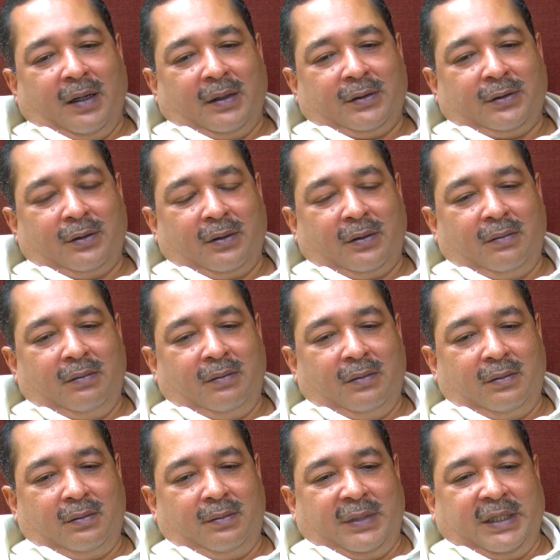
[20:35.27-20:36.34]
So
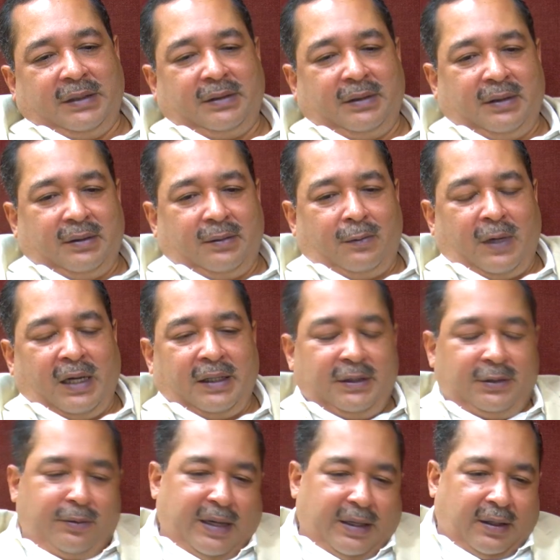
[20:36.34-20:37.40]
one
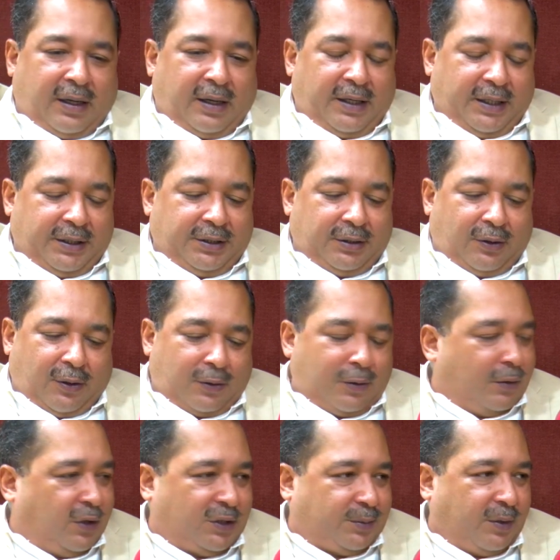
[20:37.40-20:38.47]
is to encourage
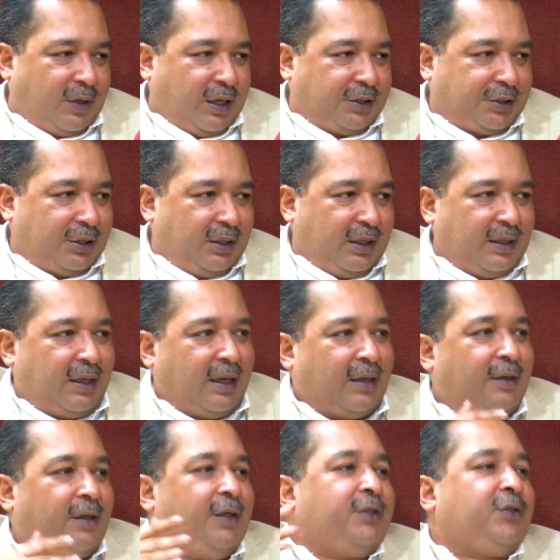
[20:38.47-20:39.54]
orthodox production and the
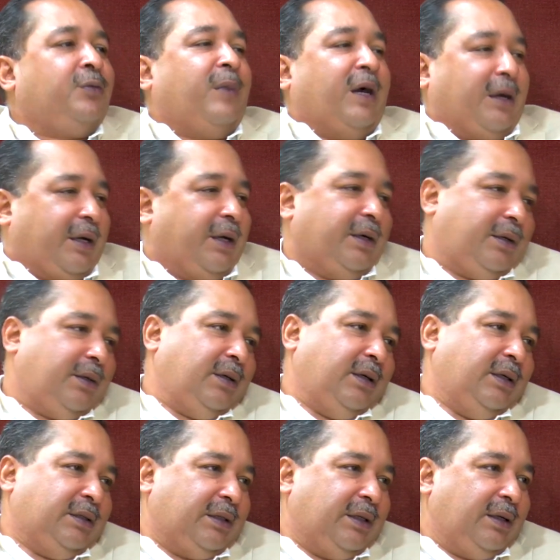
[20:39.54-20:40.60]
other is to market
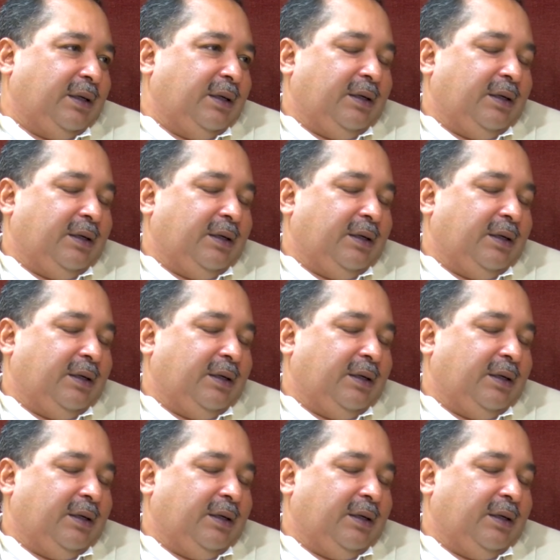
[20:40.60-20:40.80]
this thing.